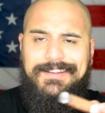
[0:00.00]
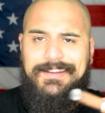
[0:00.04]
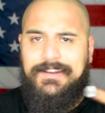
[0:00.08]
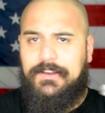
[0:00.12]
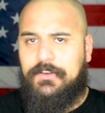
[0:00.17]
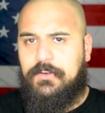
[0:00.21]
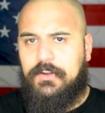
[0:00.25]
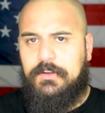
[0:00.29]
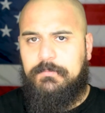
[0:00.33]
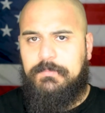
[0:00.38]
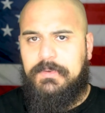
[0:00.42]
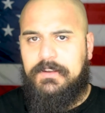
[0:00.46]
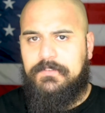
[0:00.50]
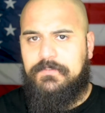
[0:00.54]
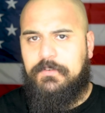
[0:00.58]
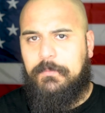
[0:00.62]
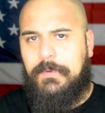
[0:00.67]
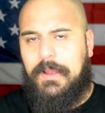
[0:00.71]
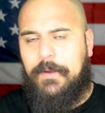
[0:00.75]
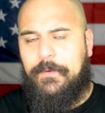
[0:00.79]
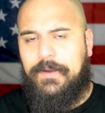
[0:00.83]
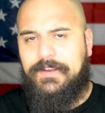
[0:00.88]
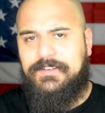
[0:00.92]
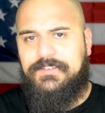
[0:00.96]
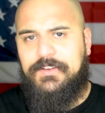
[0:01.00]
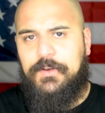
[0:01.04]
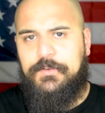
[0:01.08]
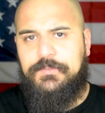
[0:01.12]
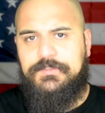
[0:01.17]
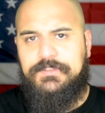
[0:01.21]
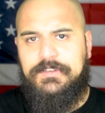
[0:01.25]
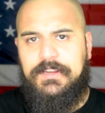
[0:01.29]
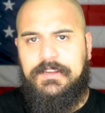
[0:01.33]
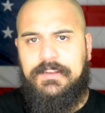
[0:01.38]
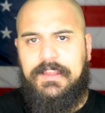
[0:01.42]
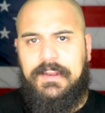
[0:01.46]
and it could have been from how I
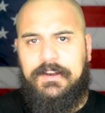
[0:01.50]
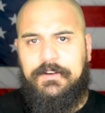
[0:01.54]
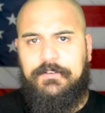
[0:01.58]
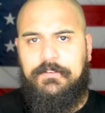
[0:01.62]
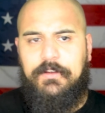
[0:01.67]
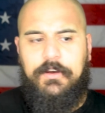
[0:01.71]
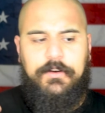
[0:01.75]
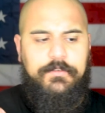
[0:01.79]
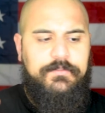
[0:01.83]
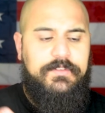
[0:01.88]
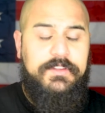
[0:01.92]
toasted it. I don't know.